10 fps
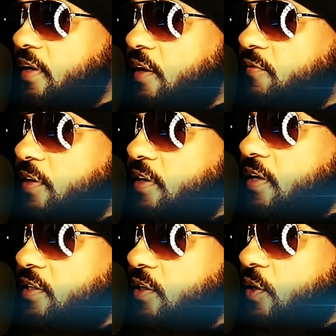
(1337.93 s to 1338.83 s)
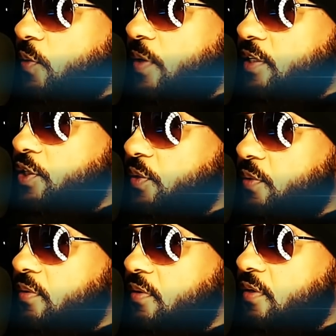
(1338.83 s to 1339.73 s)
If he doesn't correct you,
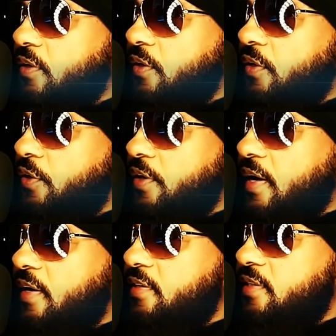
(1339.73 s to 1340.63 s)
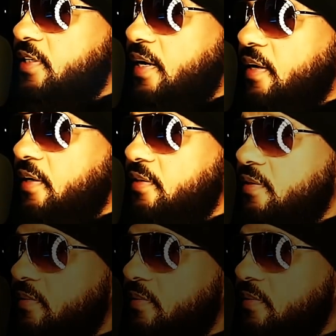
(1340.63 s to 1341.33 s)
you're not his child.